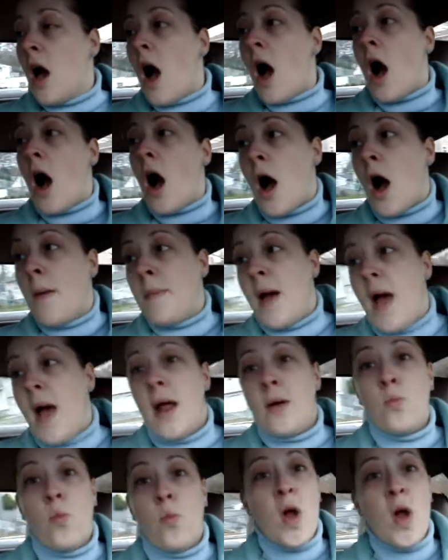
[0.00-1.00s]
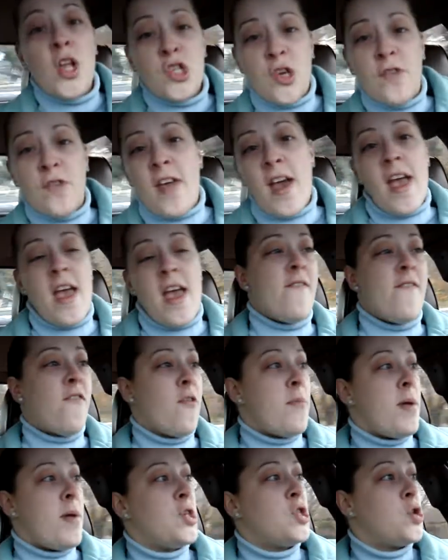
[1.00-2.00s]
um, and which of that
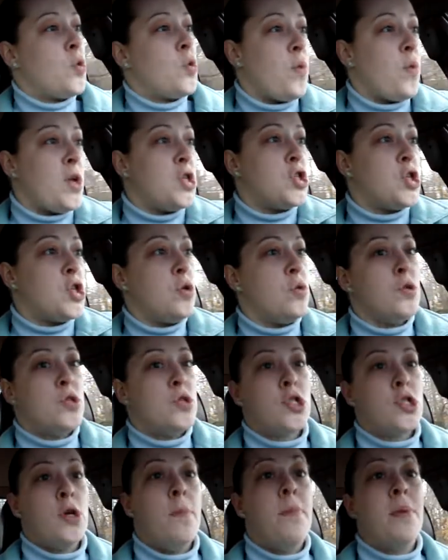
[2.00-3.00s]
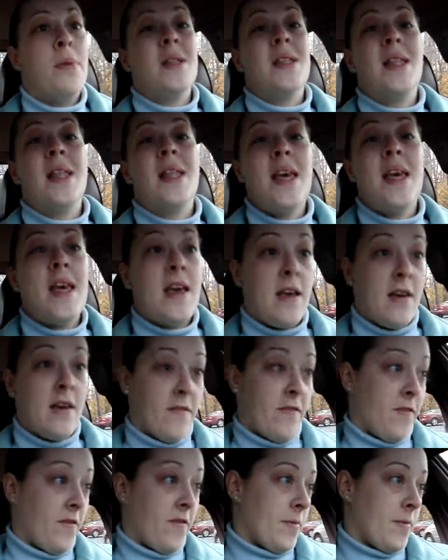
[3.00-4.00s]
information we choose to believe
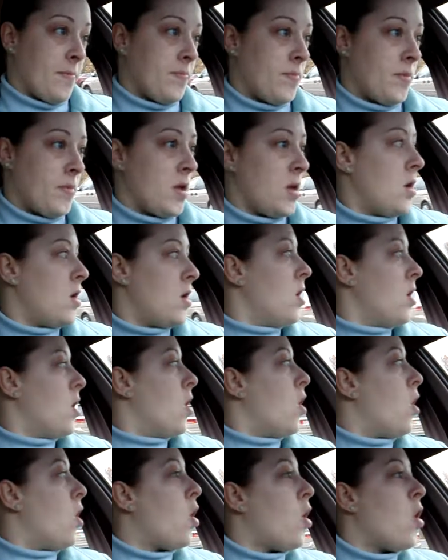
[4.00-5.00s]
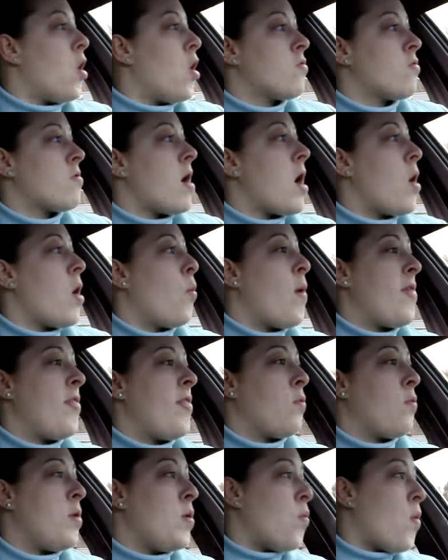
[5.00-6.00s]
or uh,
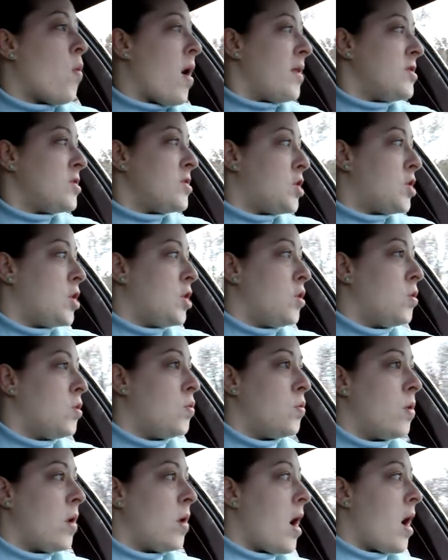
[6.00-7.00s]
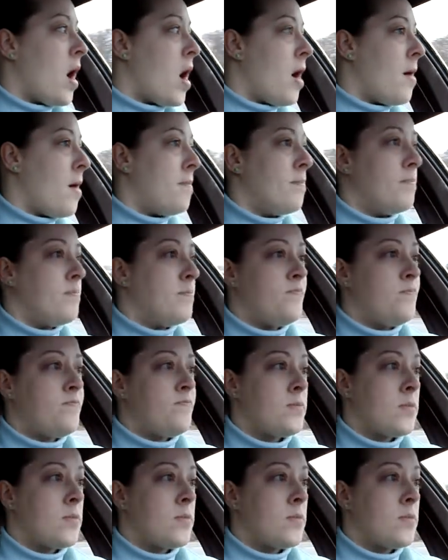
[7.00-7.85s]
whether we want to um,